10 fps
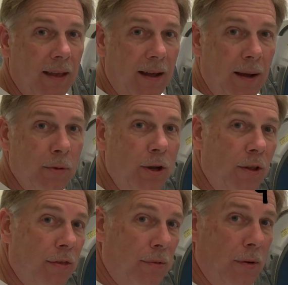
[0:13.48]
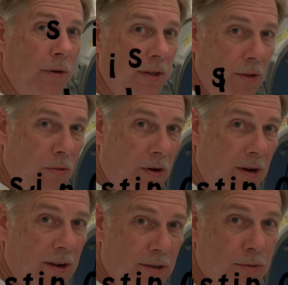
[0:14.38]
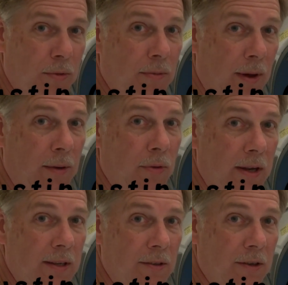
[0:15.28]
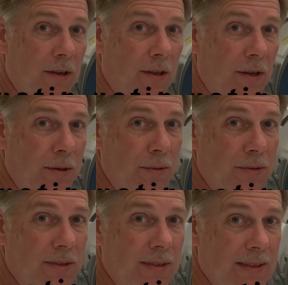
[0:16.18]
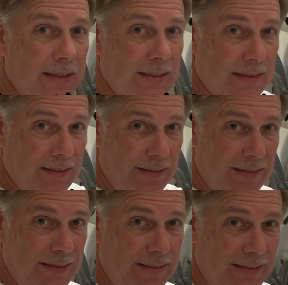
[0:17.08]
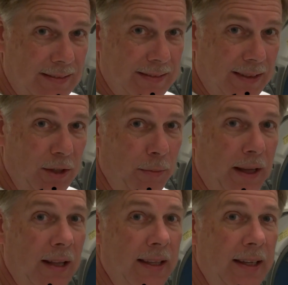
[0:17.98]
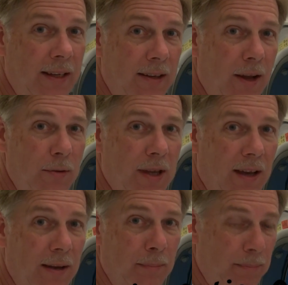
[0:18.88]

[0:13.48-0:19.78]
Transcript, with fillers: I'm gonna throw it in the wash with my regular clothes. It'll be clean in no time.